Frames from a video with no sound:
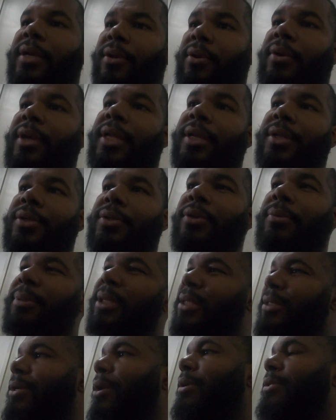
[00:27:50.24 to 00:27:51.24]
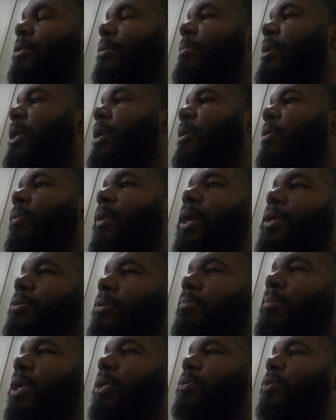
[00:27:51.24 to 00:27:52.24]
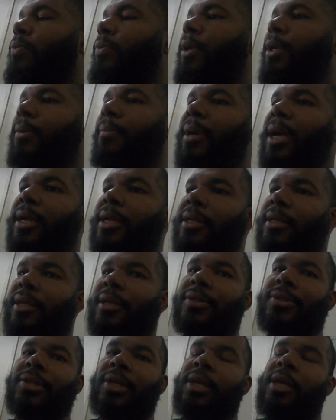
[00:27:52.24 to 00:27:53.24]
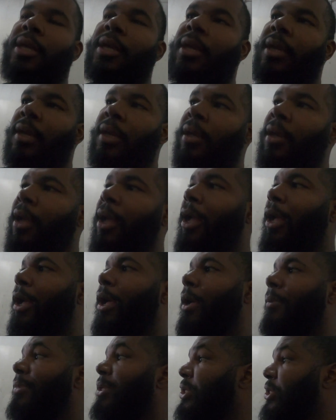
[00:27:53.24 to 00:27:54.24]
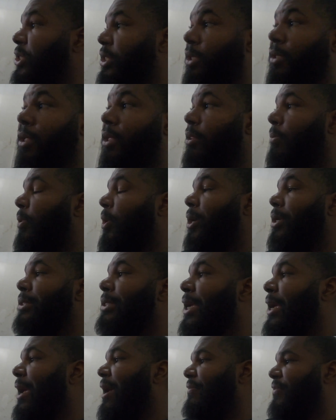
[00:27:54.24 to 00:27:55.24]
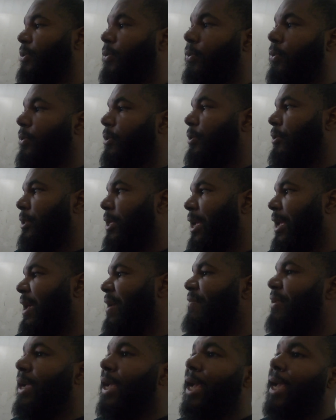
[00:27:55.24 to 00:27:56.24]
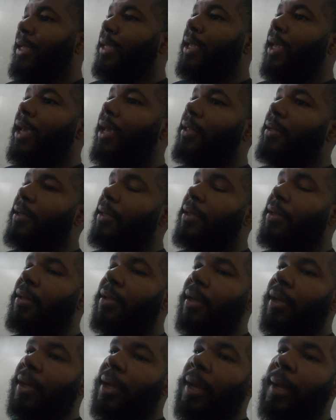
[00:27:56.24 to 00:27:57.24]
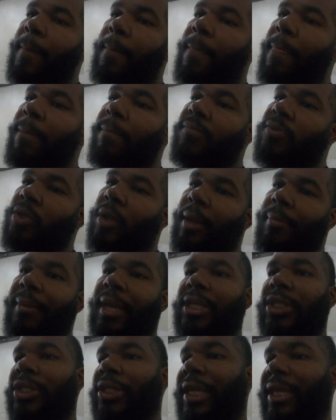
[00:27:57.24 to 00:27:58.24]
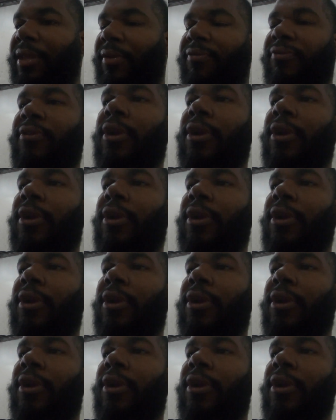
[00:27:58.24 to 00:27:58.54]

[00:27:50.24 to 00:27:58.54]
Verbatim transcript: I can go ahead and do it. But this car's gonna be here a while, so I'm not too worried about it because um, there's still other parts I have to order that I haven't got yet. Um, so I may just get the